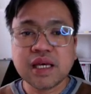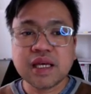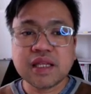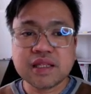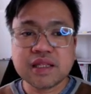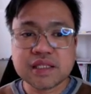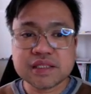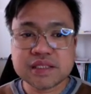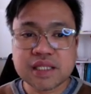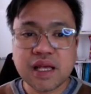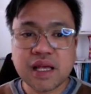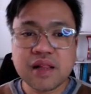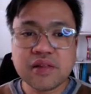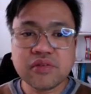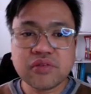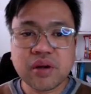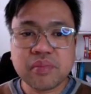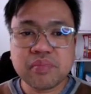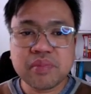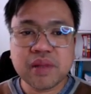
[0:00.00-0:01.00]
The cell
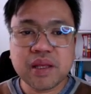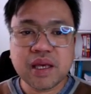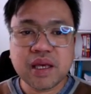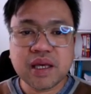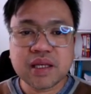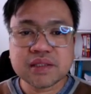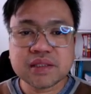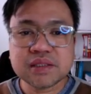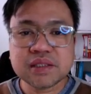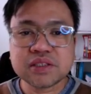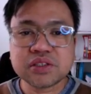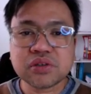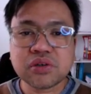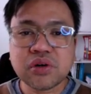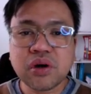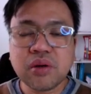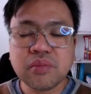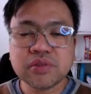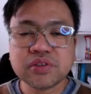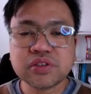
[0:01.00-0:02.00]
replicates its
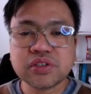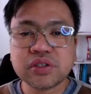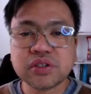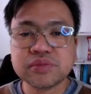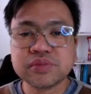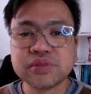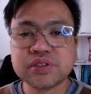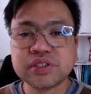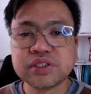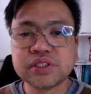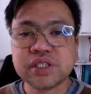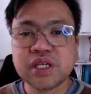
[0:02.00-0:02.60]
chromosomes,